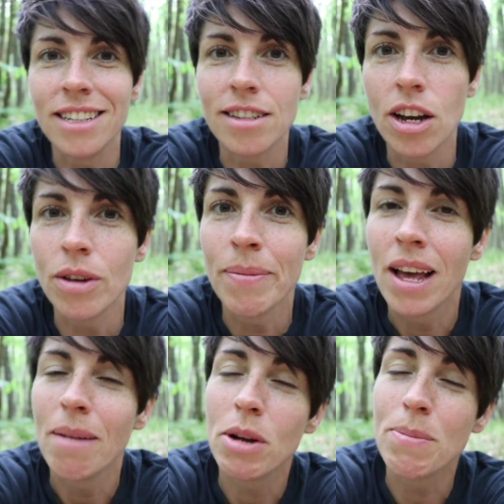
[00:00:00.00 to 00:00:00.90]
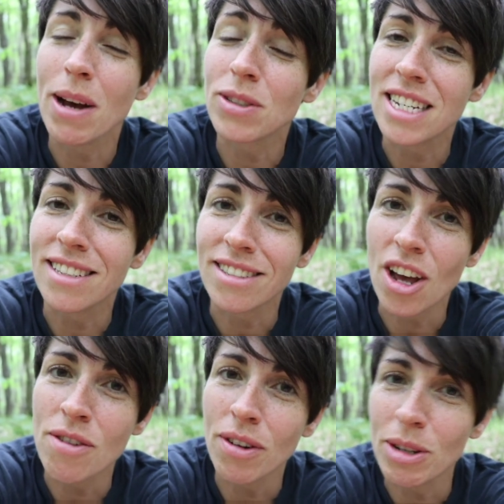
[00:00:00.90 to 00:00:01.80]
So bluebell season's
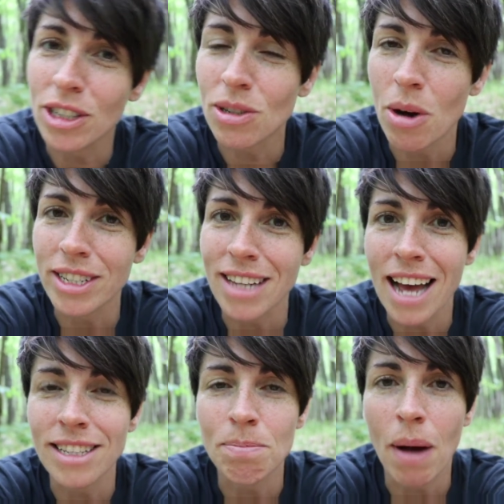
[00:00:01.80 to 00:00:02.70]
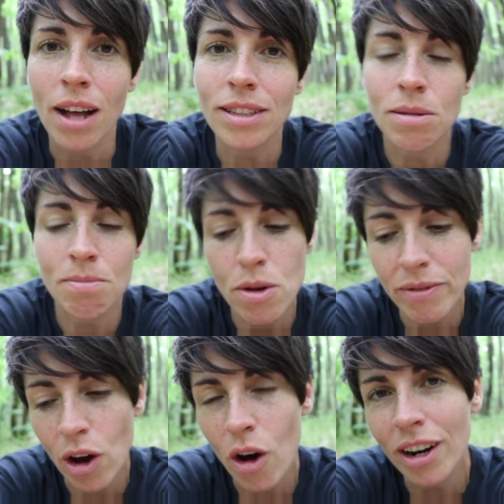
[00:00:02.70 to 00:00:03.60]
over, which is quite sad, but
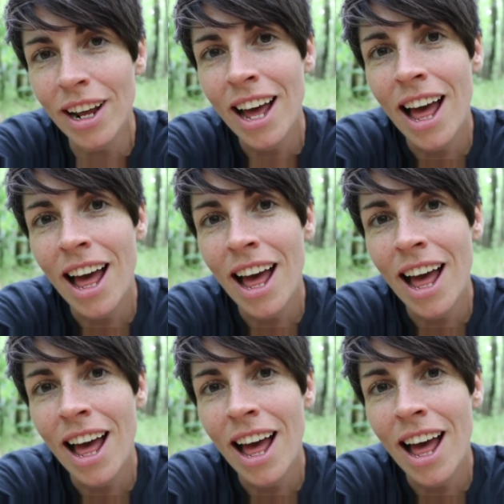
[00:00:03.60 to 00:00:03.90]
moving on.